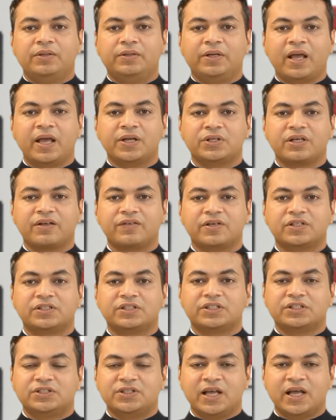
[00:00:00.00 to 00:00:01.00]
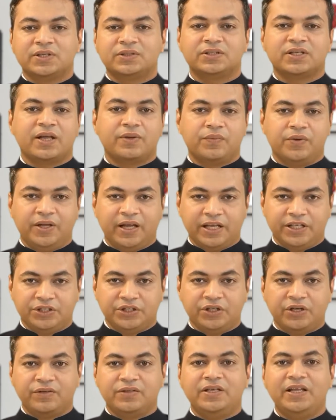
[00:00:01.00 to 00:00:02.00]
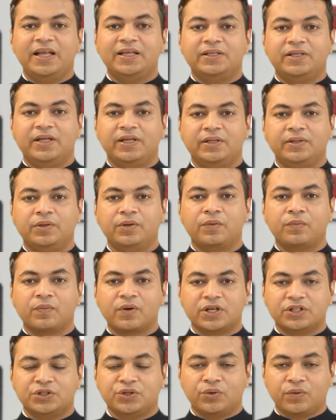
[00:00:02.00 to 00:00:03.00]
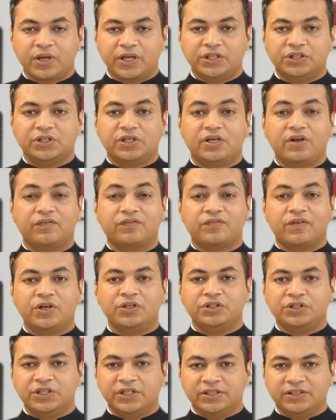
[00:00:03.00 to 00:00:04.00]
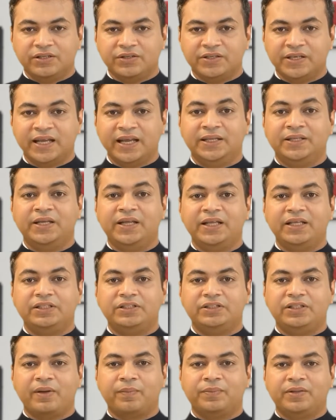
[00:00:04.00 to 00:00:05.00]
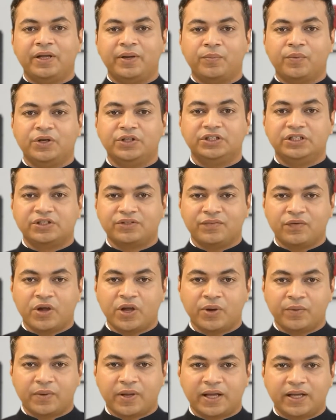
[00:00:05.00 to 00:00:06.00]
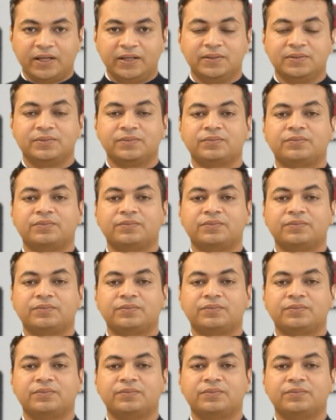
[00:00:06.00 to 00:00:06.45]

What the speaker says: Not even to stop degradation of kidney, restoration of functions of kidney is something which is far away.